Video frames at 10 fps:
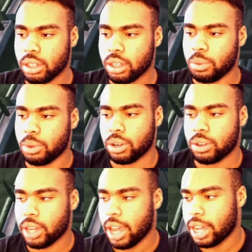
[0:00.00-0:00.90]
We're
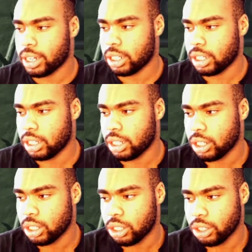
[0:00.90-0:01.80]
going to actually
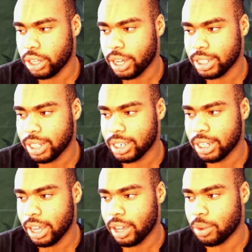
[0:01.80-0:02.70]
show you guys that
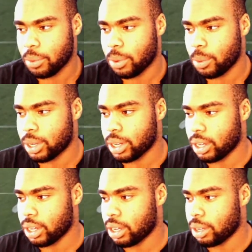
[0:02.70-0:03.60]
today with the
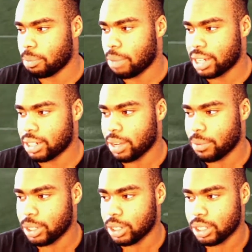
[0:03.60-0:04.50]
matchup that
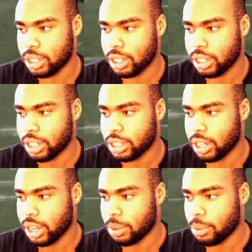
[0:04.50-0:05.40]
we just seen
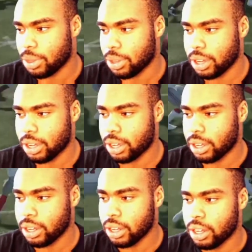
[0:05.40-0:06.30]
yesterday with
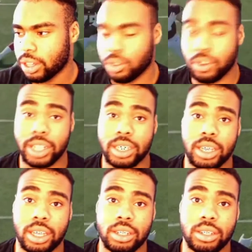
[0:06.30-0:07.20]
the
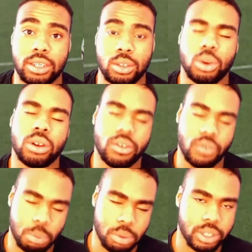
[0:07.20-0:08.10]
Redskins, well, the
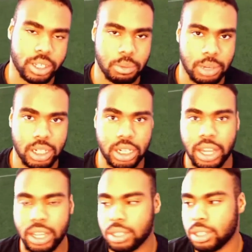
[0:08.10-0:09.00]
football team and the
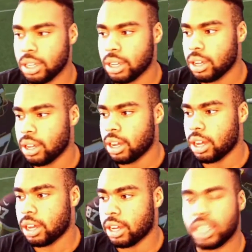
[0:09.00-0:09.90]
Giants.
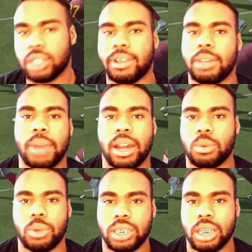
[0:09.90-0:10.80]
It doesn't really matter
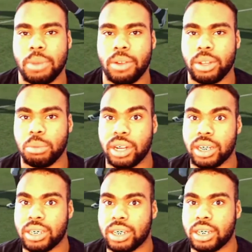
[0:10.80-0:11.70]
what team I really bring
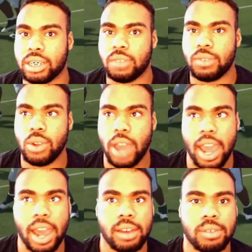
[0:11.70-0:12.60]
this in, because if you
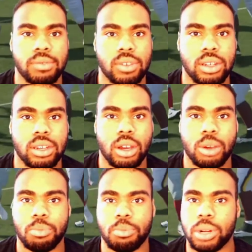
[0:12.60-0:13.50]
have
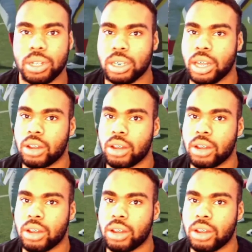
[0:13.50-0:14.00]
the personnel,